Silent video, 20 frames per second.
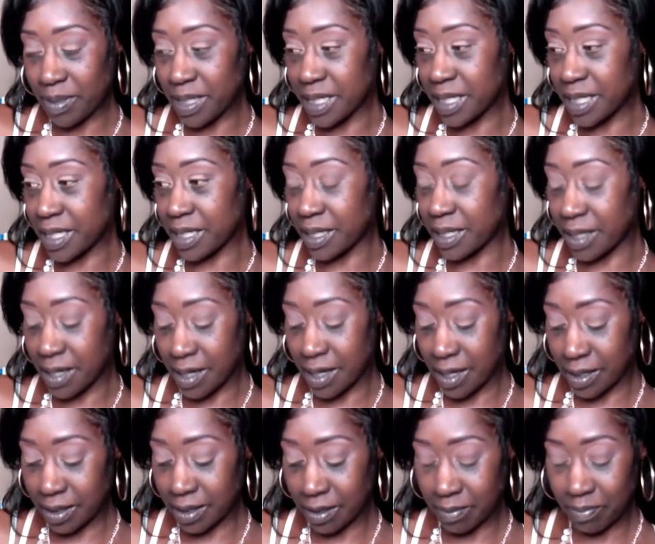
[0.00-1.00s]

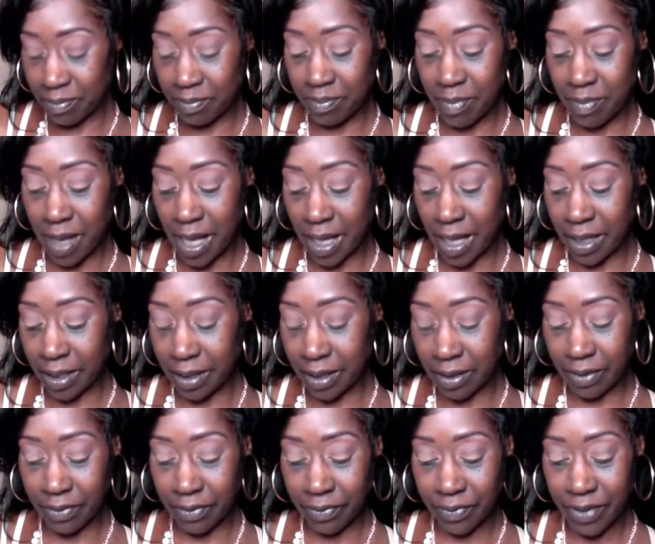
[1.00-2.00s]
probably cut
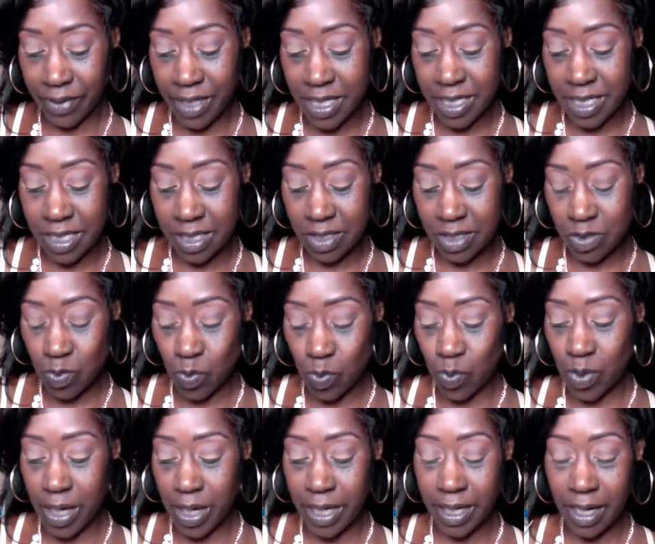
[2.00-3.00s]
my crease
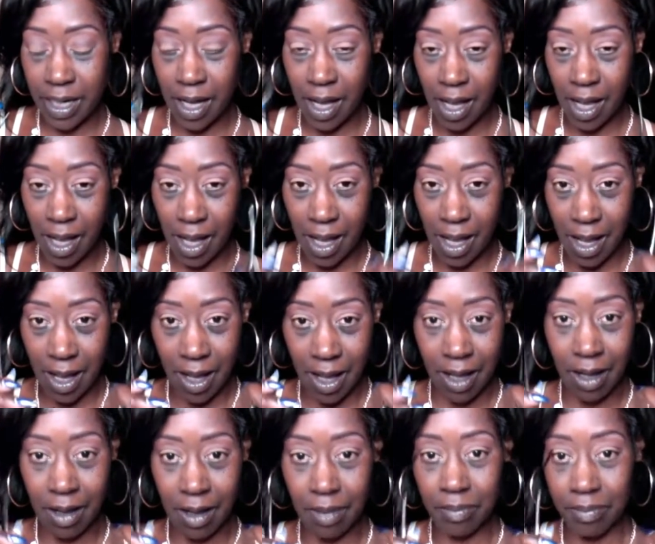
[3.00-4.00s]
with,
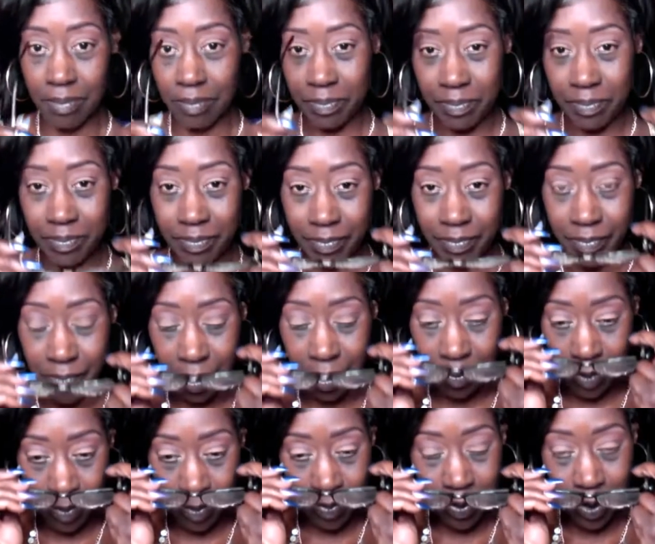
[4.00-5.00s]
um,
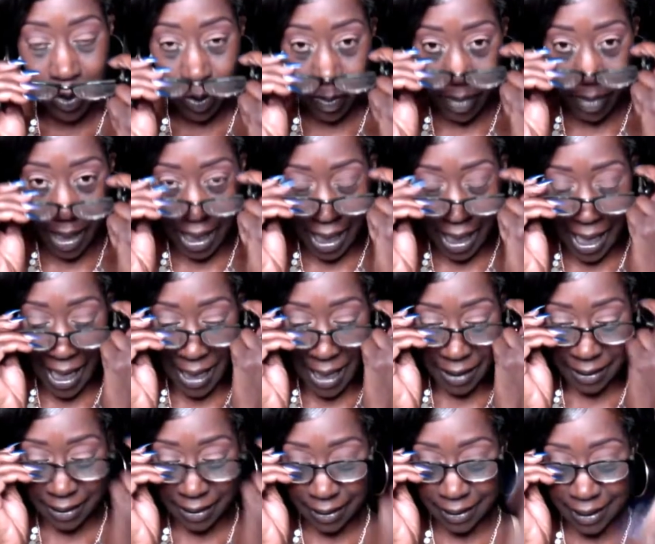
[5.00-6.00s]
put on
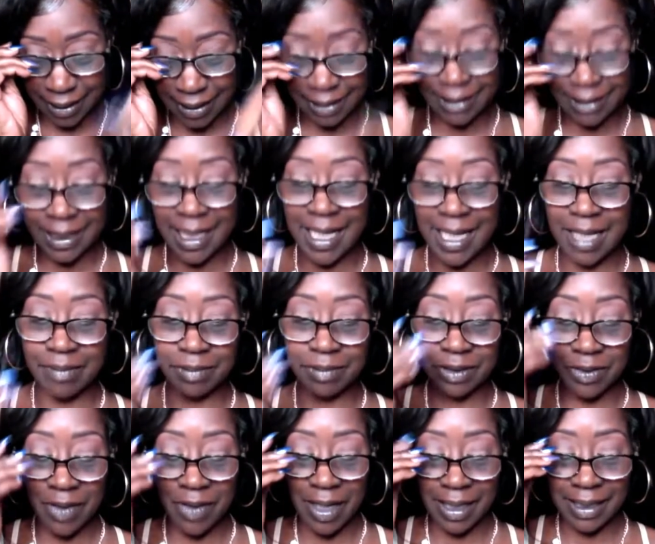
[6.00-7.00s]
my glasses this
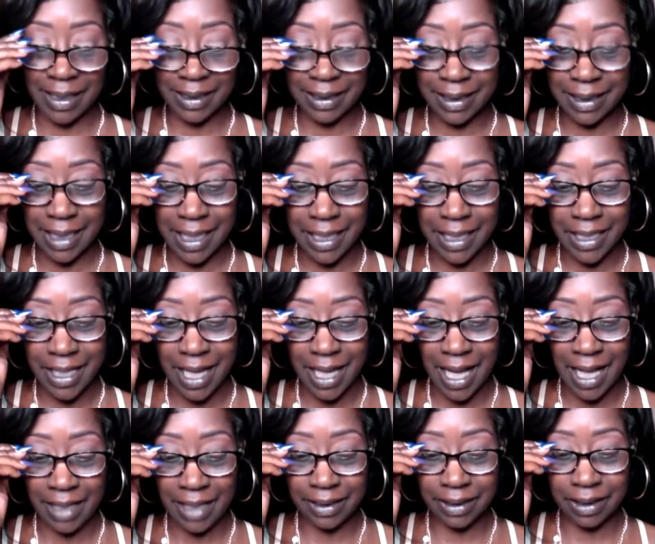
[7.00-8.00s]
time so I can
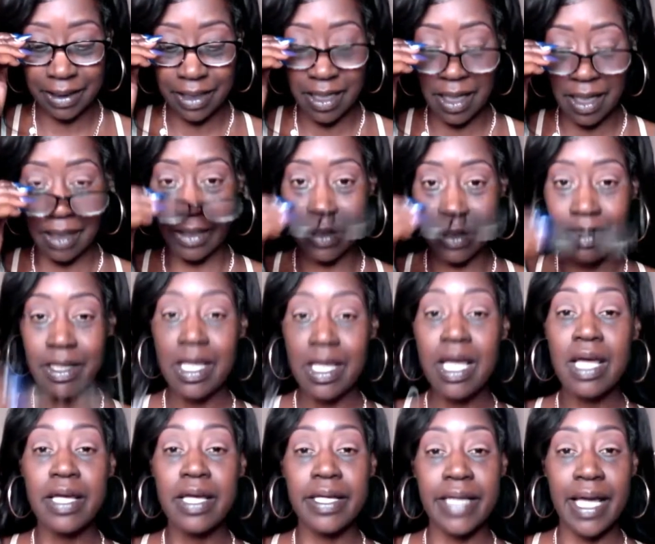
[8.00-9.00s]
tell you guys the
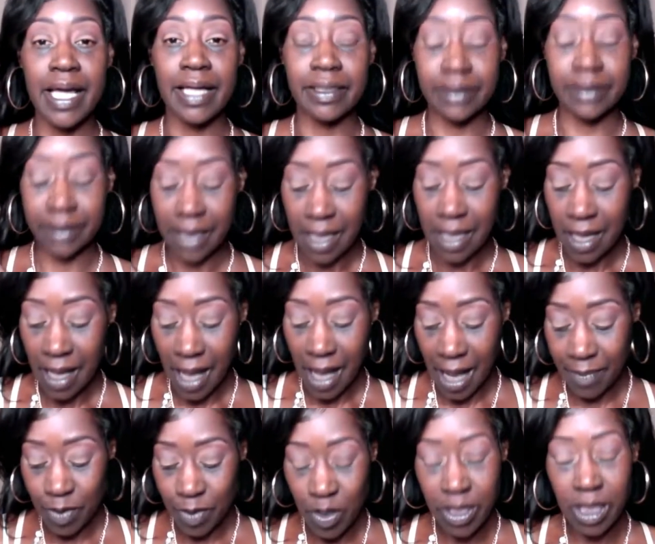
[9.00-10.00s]
color.
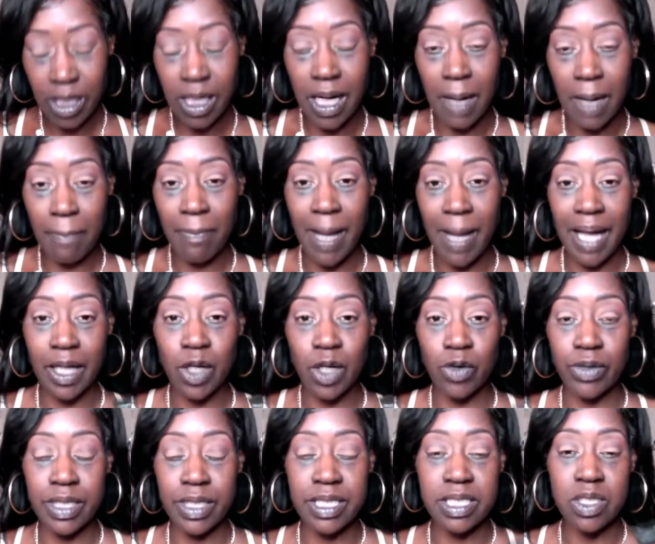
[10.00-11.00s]
Yes, I'm going to
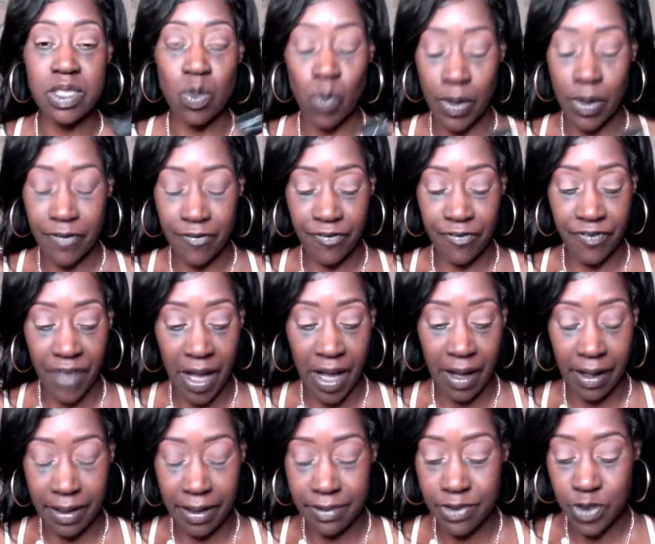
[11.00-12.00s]
cut my crease
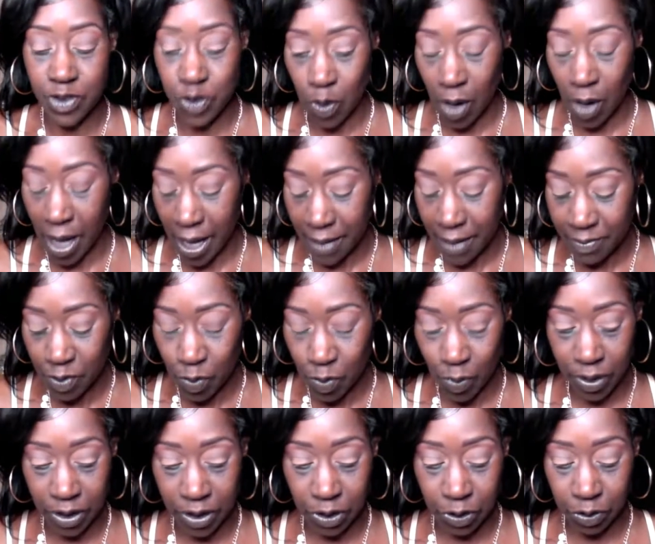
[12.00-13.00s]
with fine, so
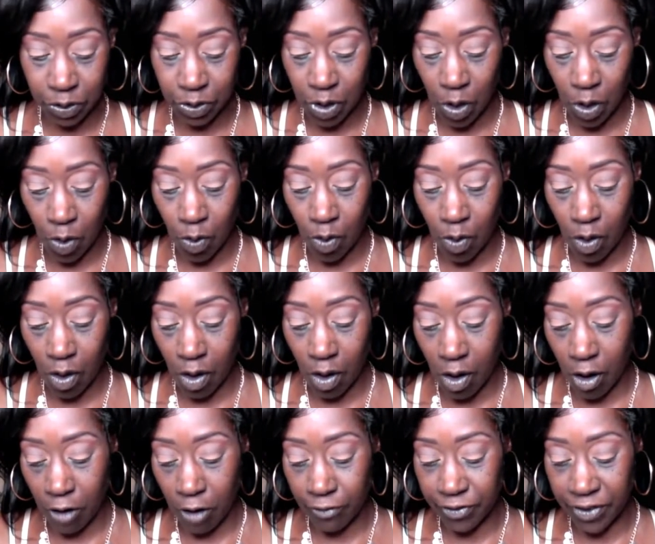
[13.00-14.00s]
I'm going to
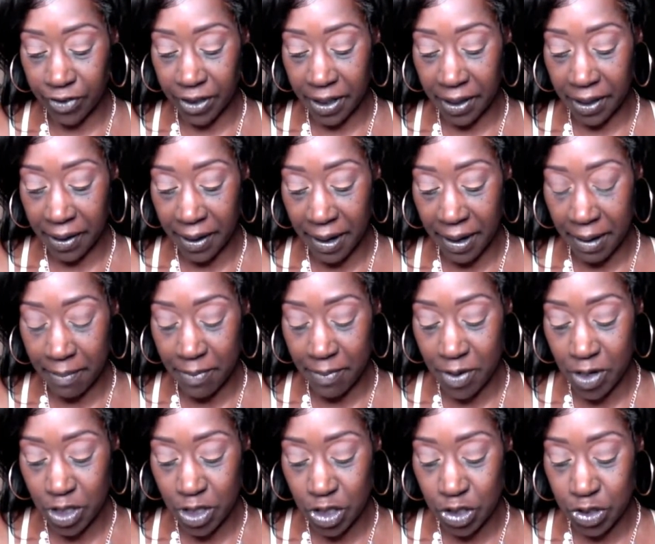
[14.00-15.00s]
go off
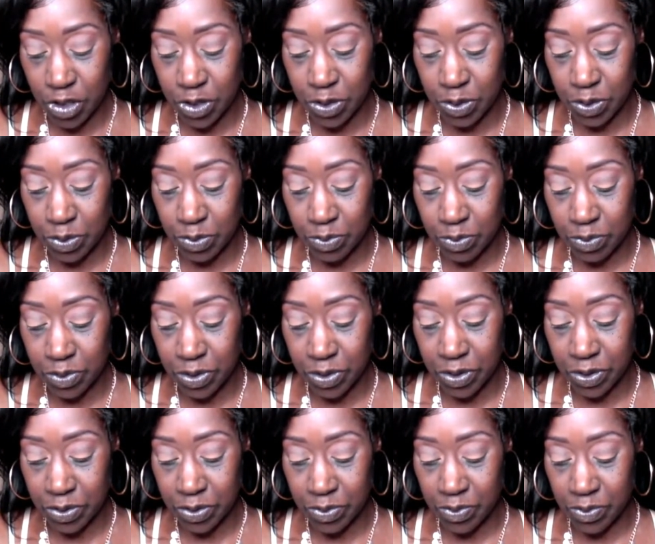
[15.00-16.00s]
camera to
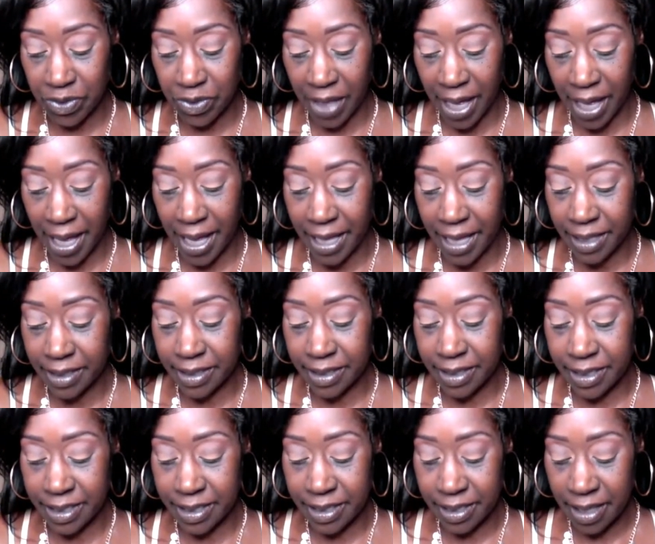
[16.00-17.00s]
do
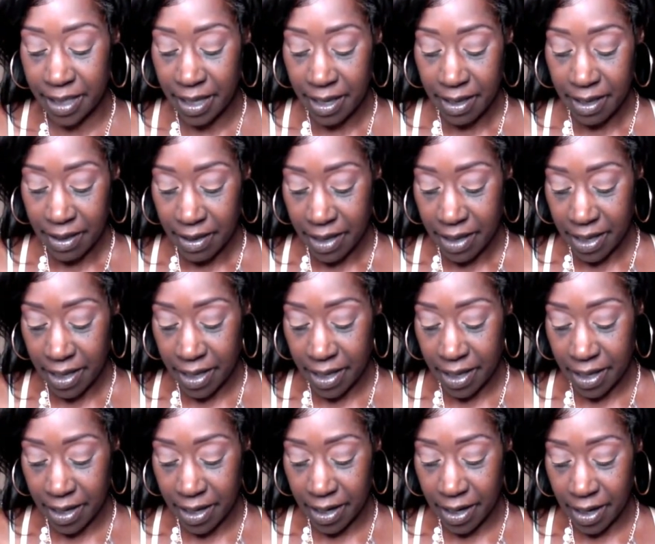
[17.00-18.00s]
that.
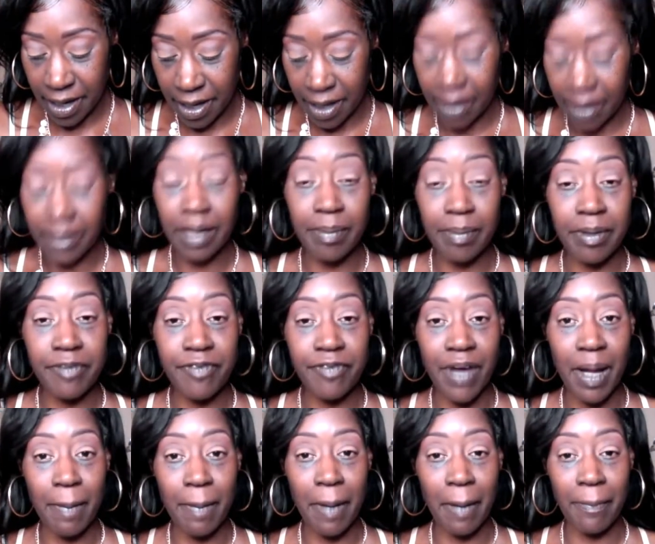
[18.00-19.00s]
And
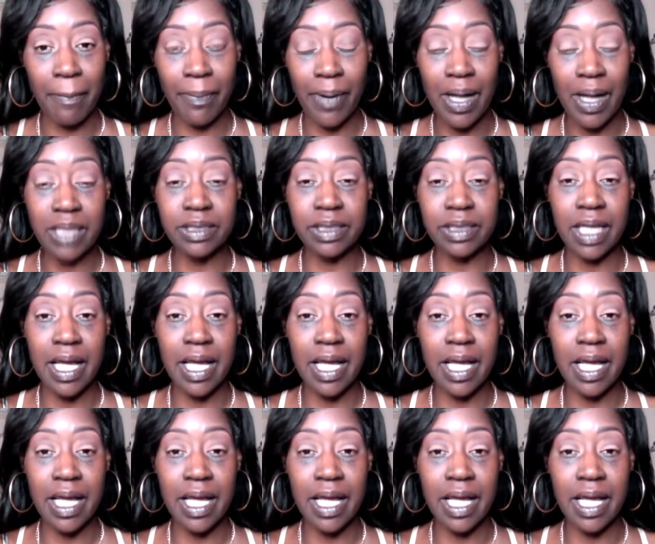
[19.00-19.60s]
uh, let me find my